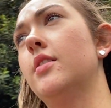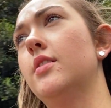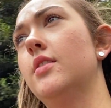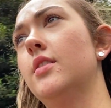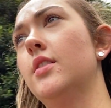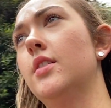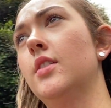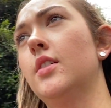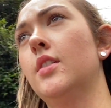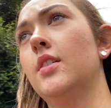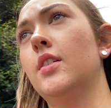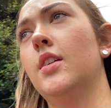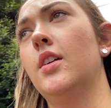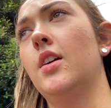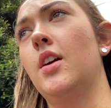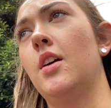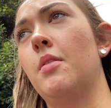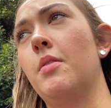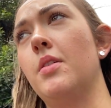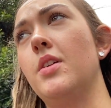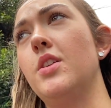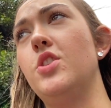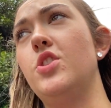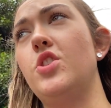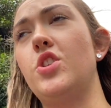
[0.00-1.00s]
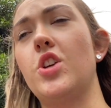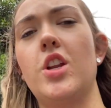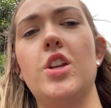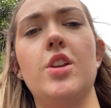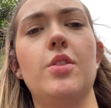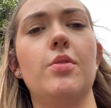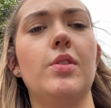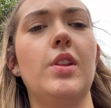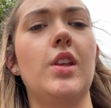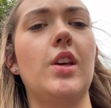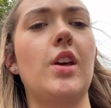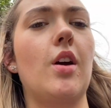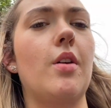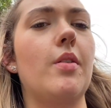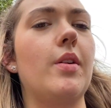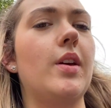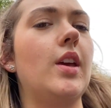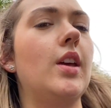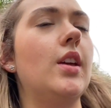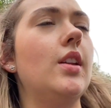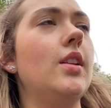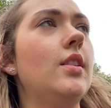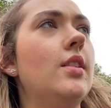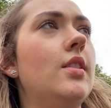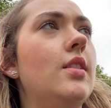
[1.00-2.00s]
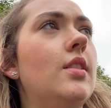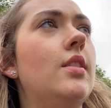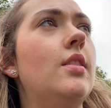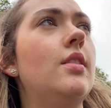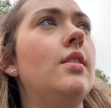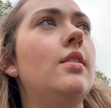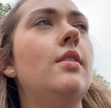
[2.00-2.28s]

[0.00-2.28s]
We're having we genuinely a going around in?